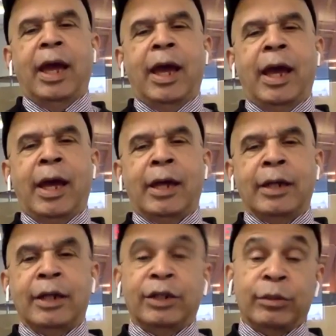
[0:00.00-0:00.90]

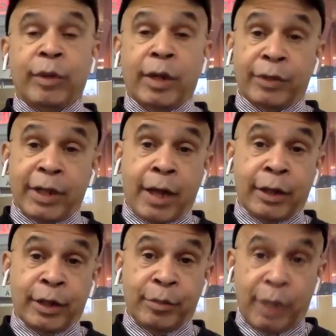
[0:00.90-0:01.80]
and then she ran for
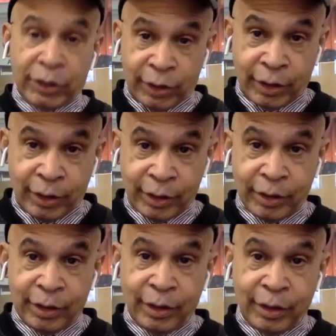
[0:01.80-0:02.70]
county commissioner.
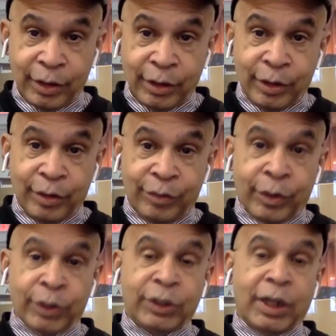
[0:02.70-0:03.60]

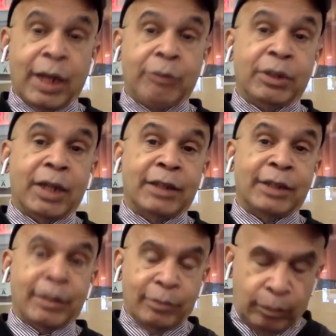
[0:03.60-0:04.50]
First time, she got
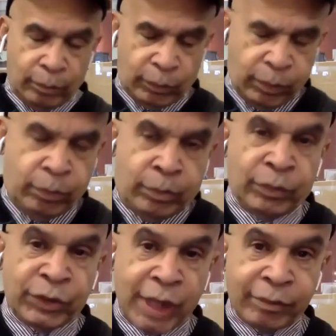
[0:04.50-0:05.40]

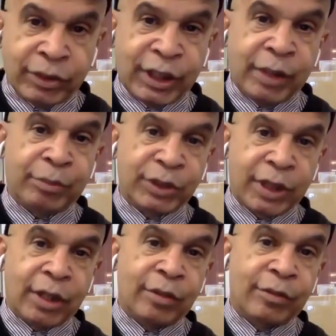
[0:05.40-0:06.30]

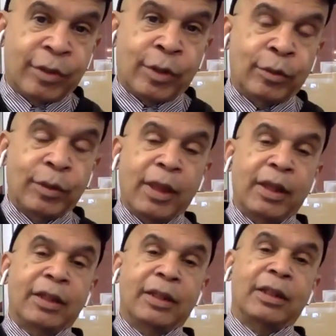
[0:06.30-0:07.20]
17% of the vote.
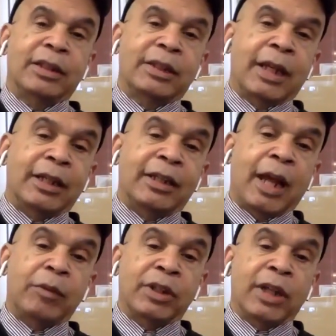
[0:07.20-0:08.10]
Second
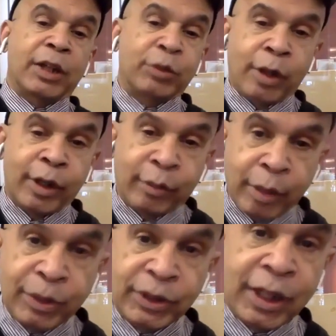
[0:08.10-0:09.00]
time, she got
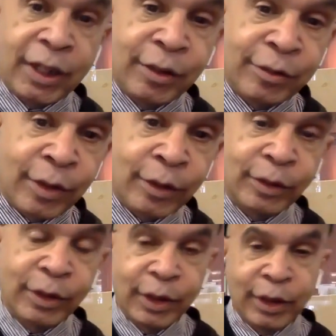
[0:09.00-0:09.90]
23% of the
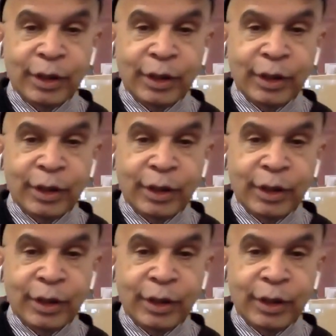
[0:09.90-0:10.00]
vote.